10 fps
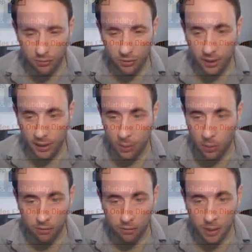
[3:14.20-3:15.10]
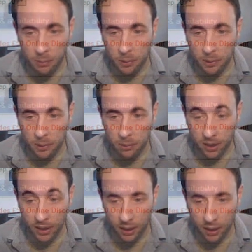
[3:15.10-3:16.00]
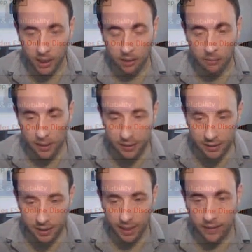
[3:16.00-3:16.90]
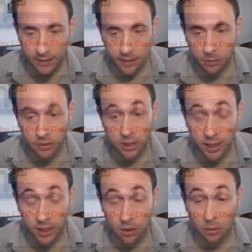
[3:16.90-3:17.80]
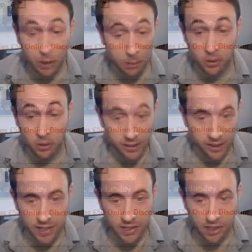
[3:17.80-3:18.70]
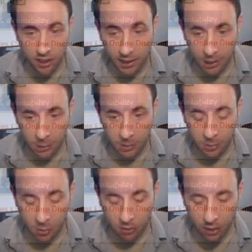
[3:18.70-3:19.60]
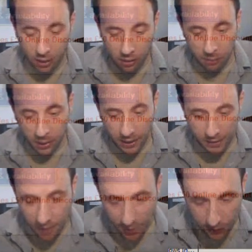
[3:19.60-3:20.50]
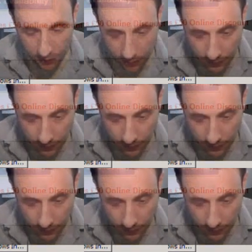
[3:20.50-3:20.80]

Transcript: Really well read by people. They like them, they understand, they see what's going on. Bullet points engage the eye a little bit more rather than plain text.